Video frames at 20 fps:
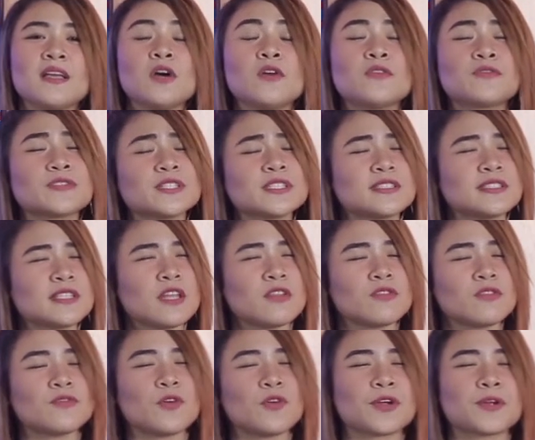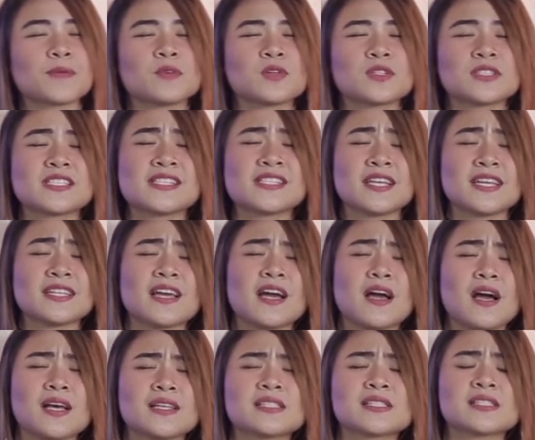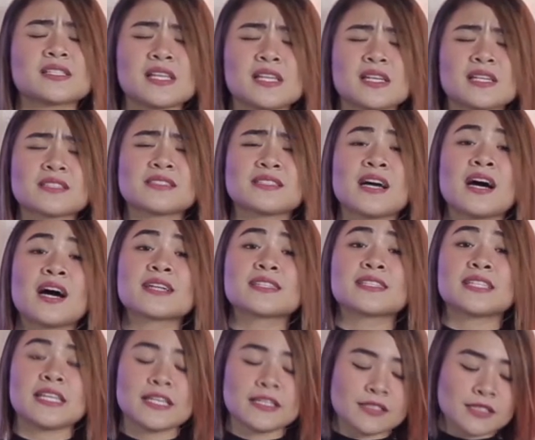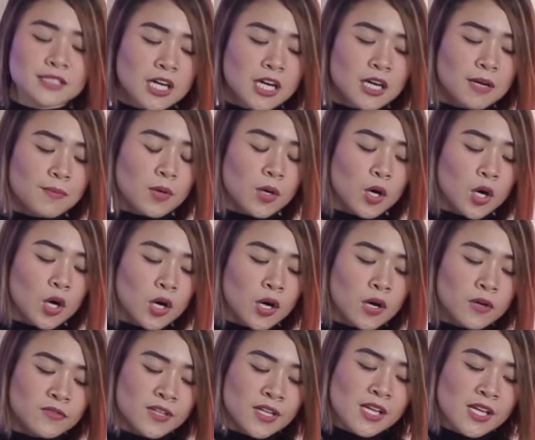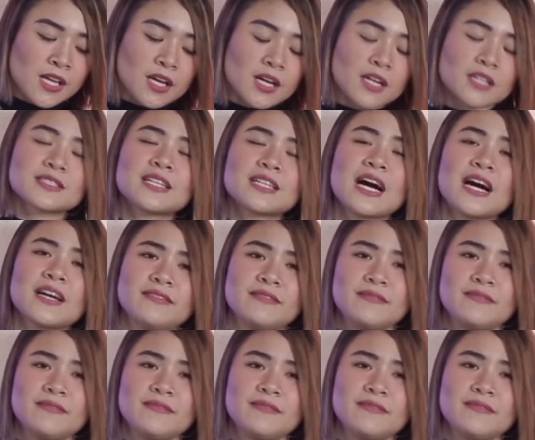First and foremost, let us seek the kingdom of God.